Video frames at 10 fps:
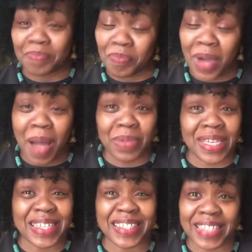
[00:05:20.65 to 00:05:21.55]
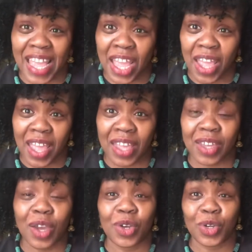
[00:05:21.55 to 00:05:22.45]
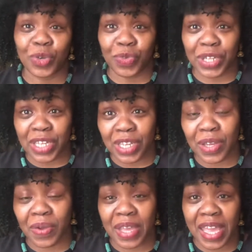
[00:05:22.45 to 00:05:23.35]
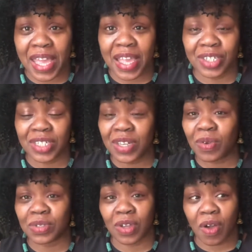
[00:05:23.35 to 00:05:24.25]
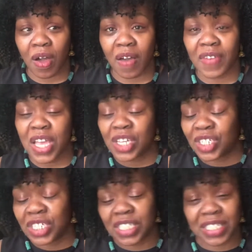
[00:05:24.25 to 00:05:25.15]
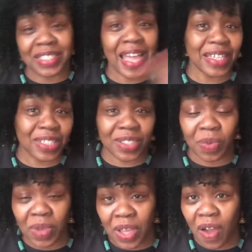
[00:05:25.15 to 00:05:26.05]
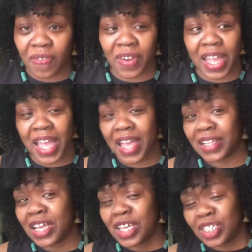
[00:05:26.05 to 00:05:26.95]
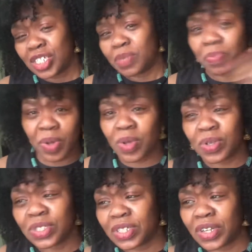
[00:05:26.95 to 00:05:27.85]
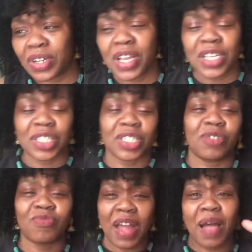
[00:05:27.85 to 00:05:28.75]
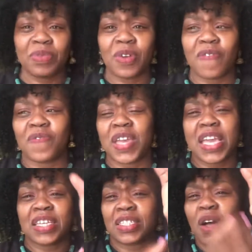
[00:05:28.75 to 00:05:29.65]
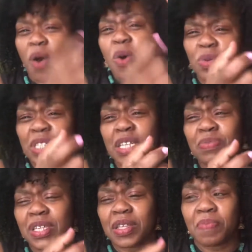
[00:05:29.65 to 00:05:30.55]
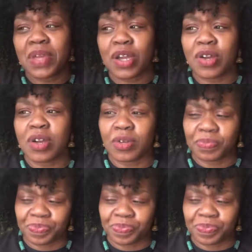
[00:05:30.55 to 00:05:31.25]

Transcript: Mommy is angry, okay? She goes off. She snatches the wig off her head. She pulls her. She grabs her face, holds it up to the mirror.